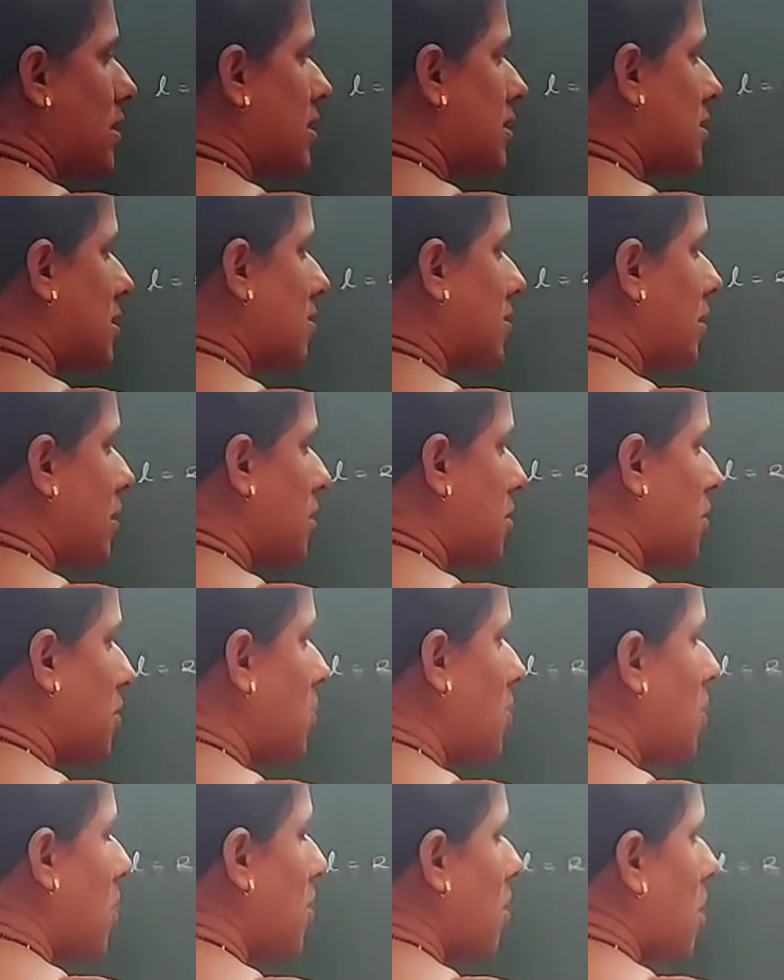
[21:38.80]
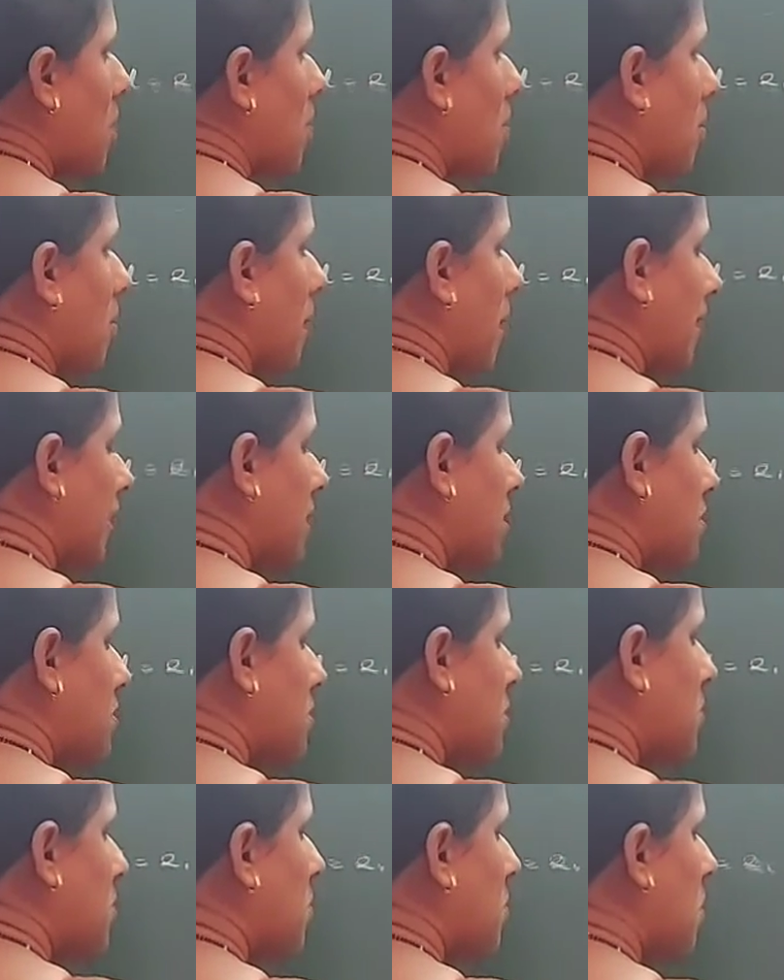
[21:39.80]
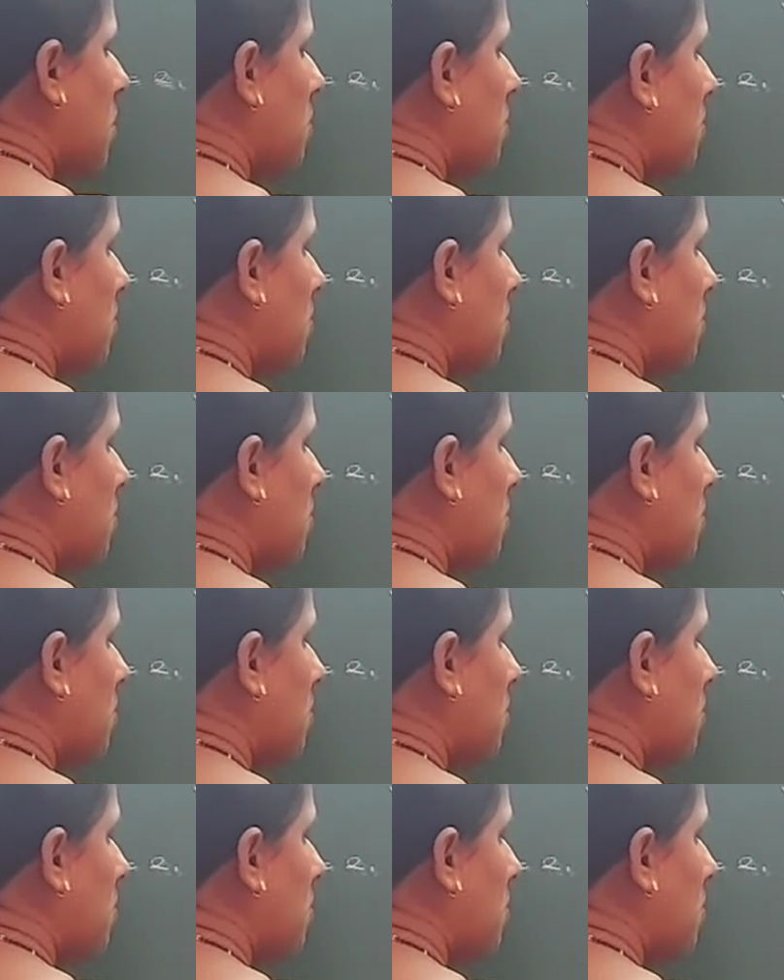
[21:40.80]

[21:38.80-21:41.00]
that is equal to? Minus 2,